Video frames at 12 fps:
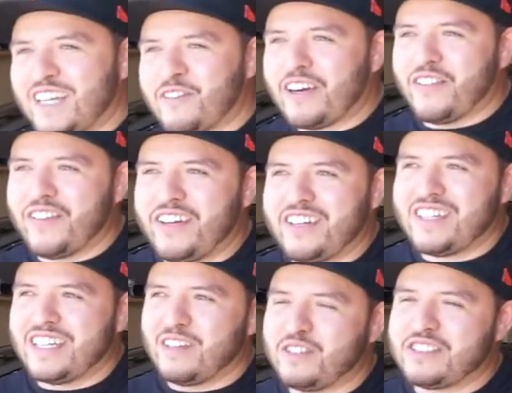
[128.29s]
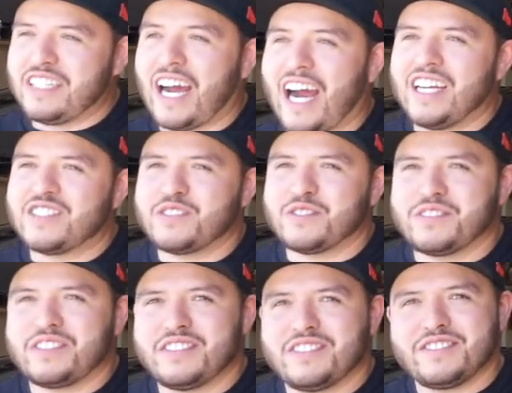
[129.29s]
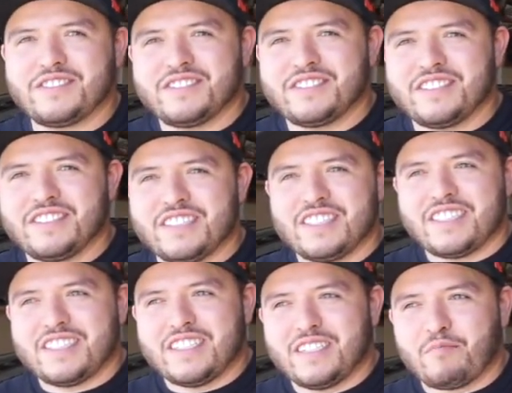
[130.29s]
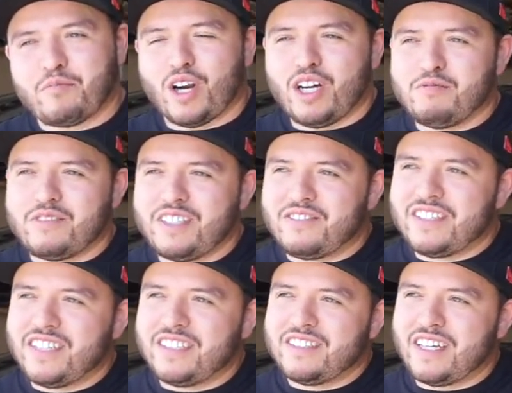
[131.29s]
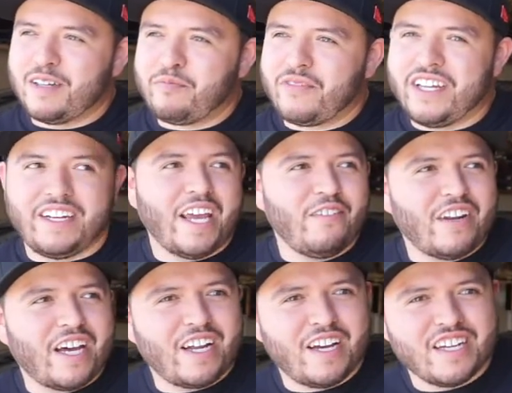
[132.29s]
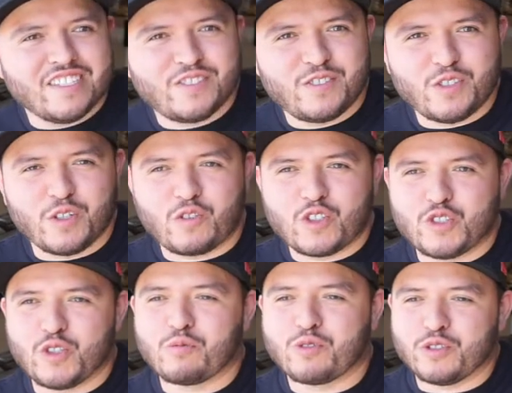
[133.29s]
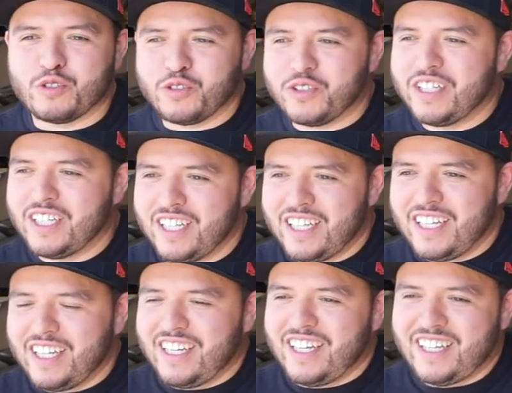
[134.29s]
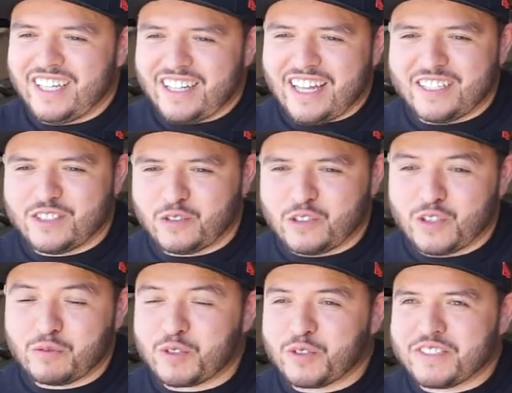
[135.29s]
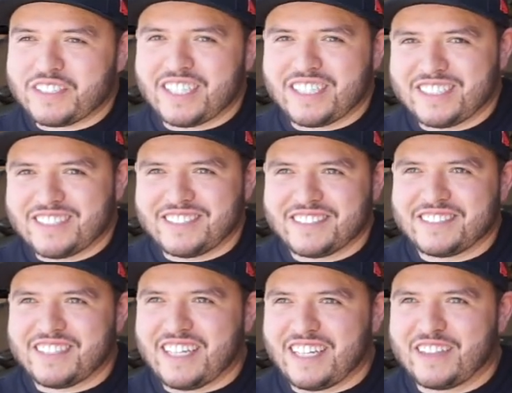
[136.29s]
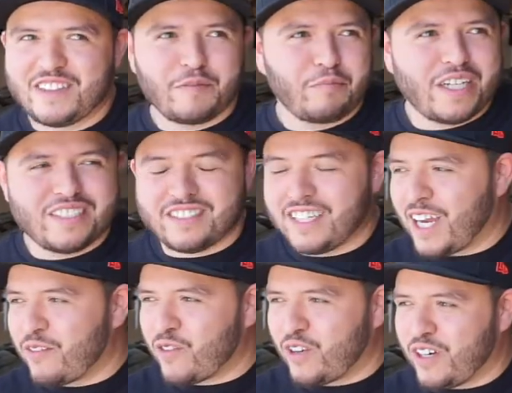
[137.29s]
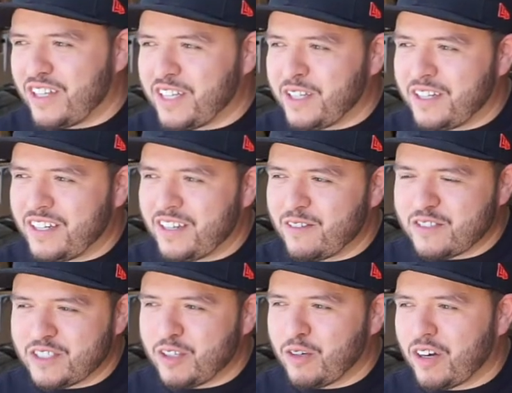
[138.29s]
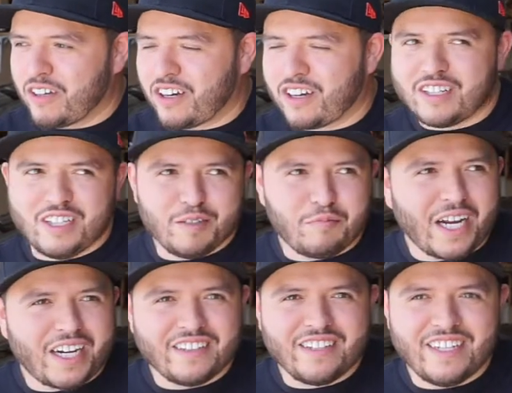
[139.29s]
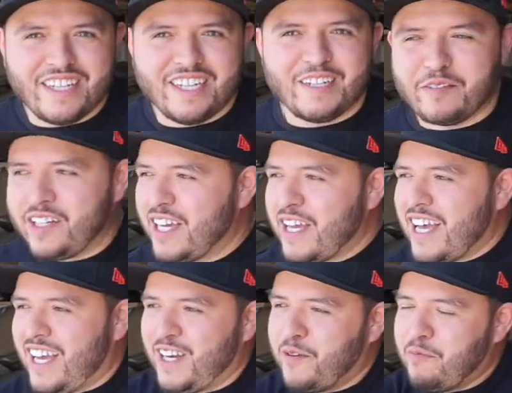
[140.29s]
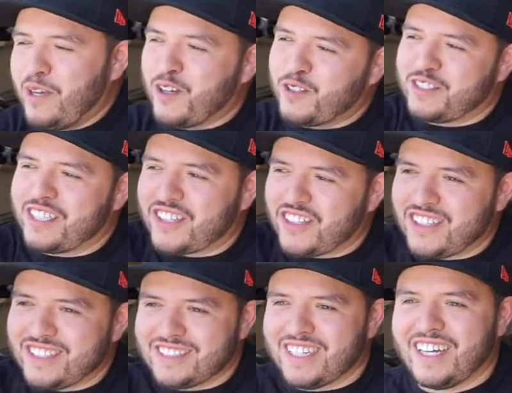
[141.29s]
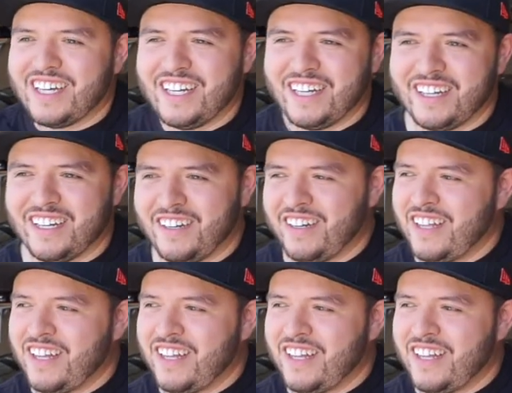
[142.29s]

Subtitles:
around there. I was in high school still, probably around that time. And David had a silver Subaru. And that silver Subaru was like the best thing ever. And then there was a New Era Car Club back in the day and had a big old sticker on the side. And then